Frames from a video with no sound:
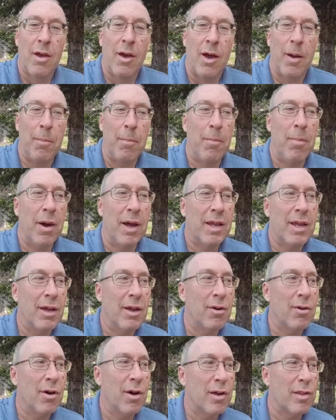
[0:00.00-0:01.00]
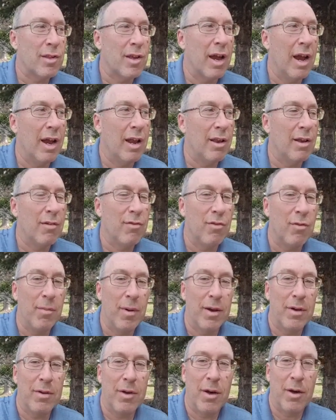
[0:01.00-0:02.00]
I'm biking across Canada for
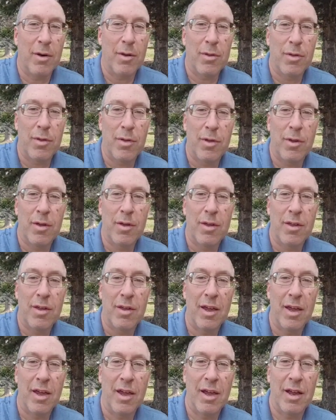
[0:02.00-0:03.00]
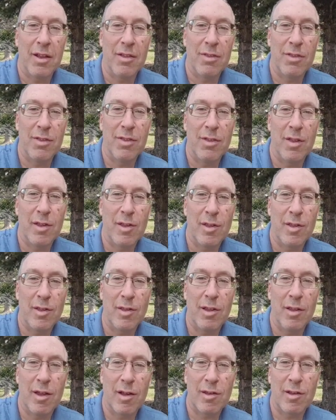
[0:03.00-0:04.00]
mental health, and this is
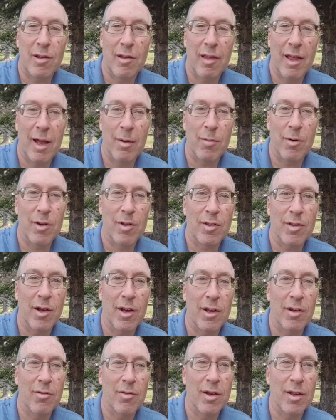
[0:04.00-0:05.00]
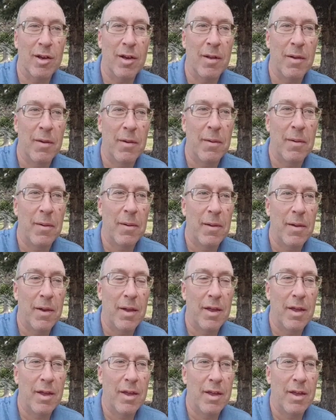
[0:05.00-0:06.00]
the less glamorous side of it.
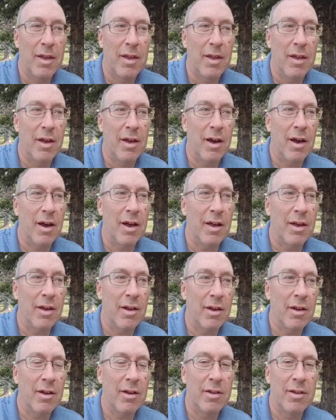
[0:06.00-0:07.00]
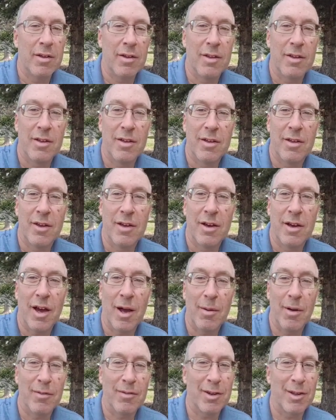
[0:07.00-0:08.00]
I I'm
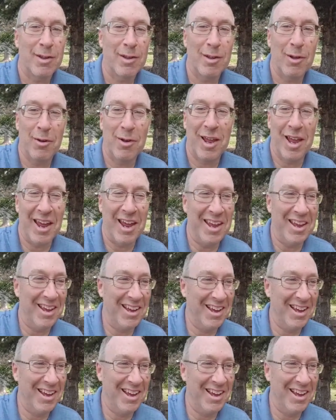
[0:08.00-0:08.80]
having a slow day.